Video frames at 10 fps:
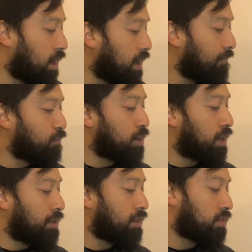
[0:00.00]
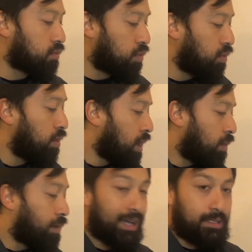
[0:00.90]
All right, we're going through
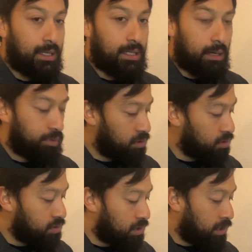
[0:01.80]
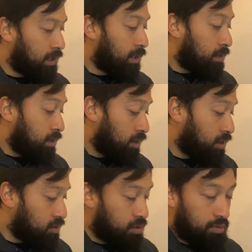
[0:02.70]
YTWs. You
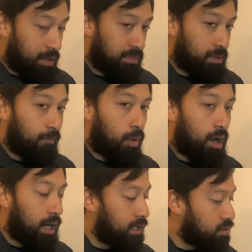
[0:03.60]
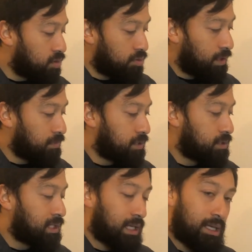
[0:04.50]
got 2 reps of Y, 2 reps
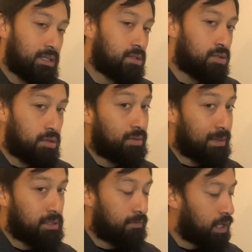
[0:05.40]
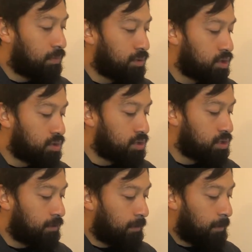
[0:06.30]
of T's, 2 reps of
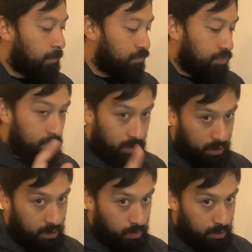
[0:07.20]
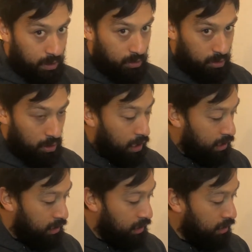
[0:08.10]
W's. This is what they look
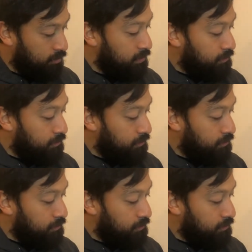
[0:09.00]
like here.